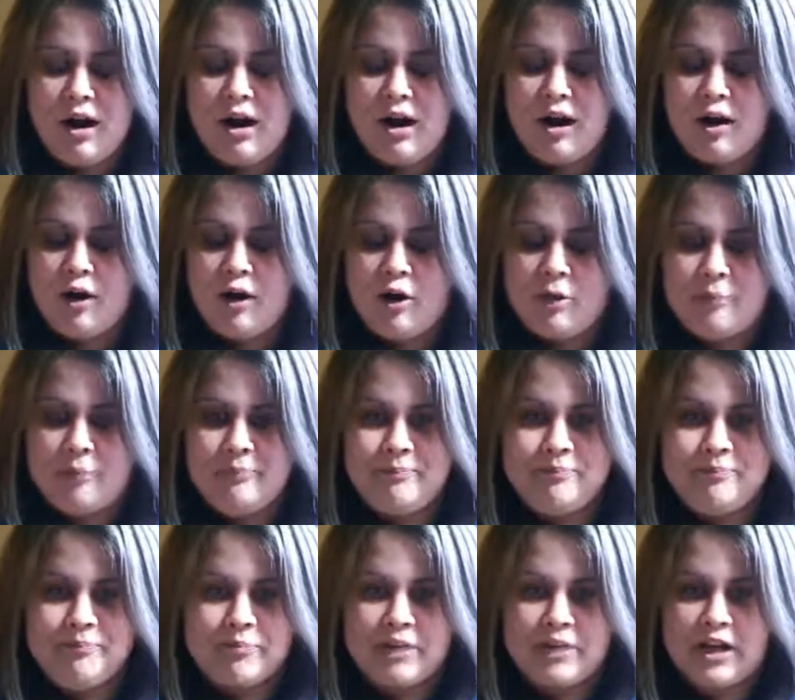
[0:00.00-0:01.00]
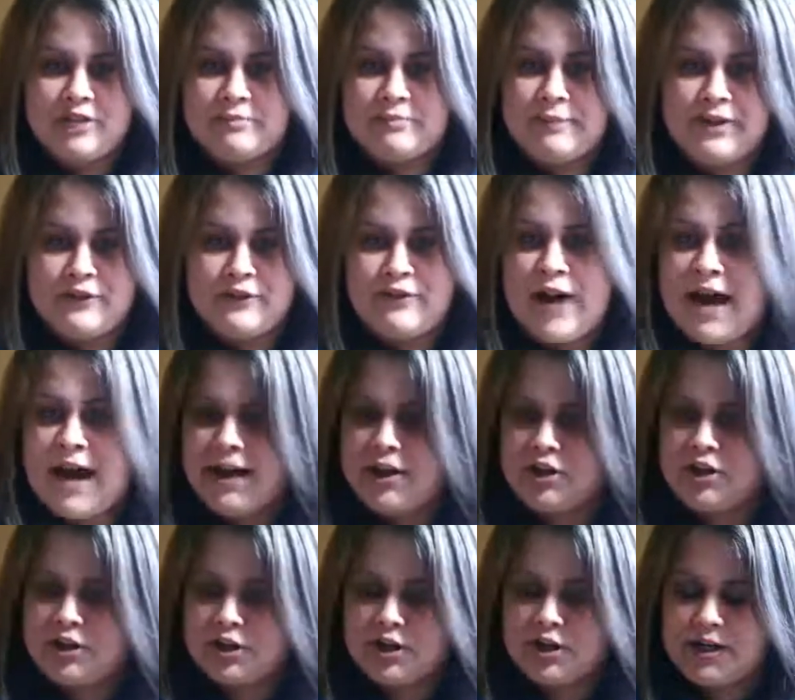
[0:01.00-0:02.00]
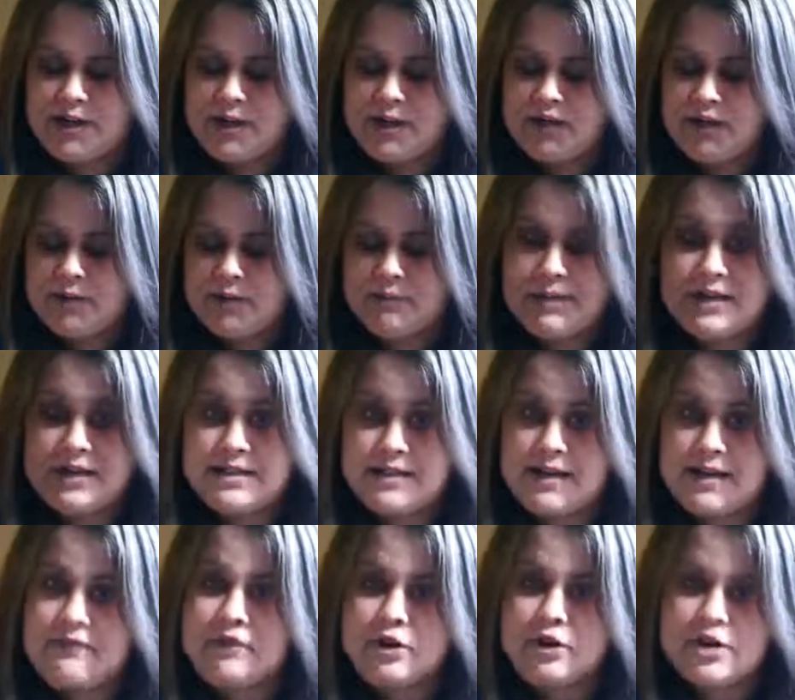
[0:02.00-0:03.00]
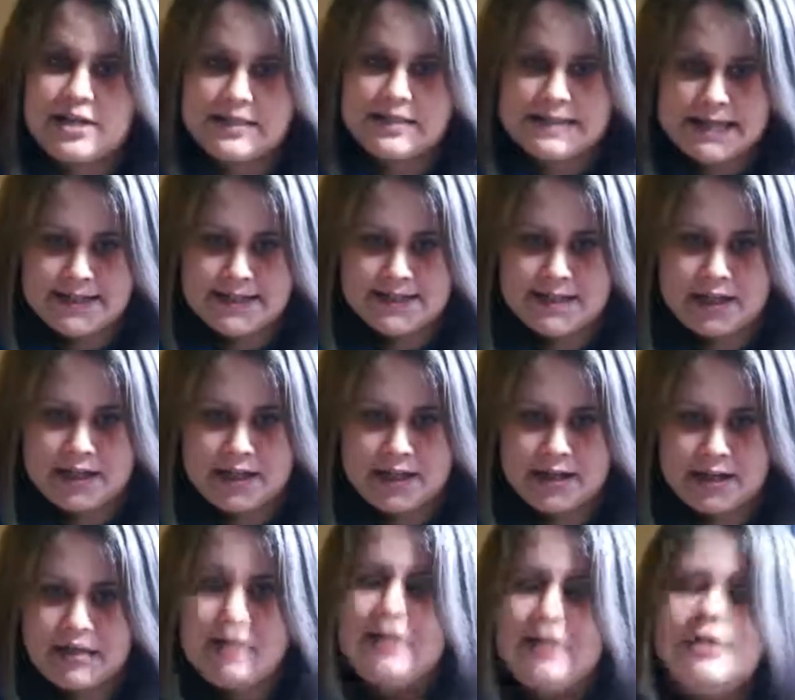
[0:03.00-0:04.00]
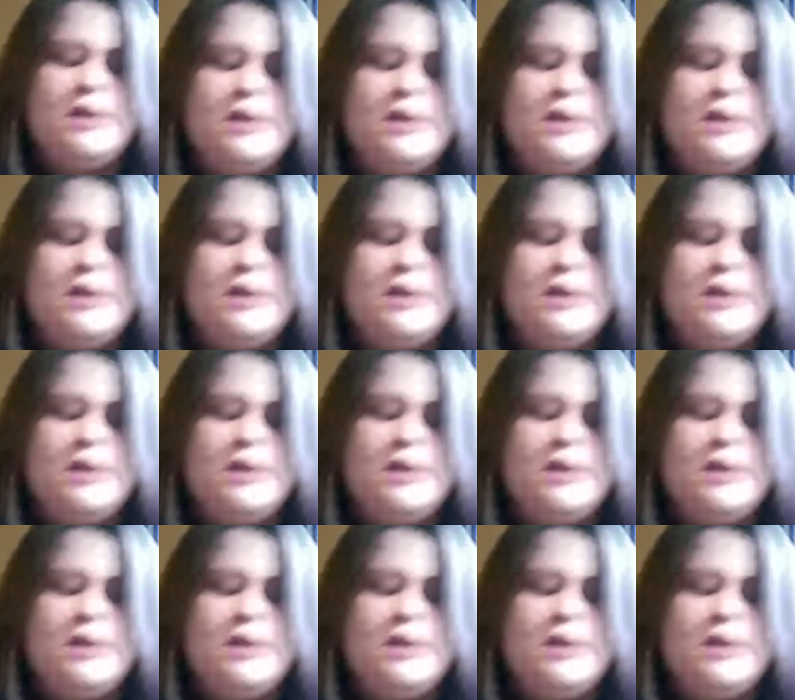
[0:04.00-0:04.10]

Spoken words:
like the vial or anything, because I've already sent it in.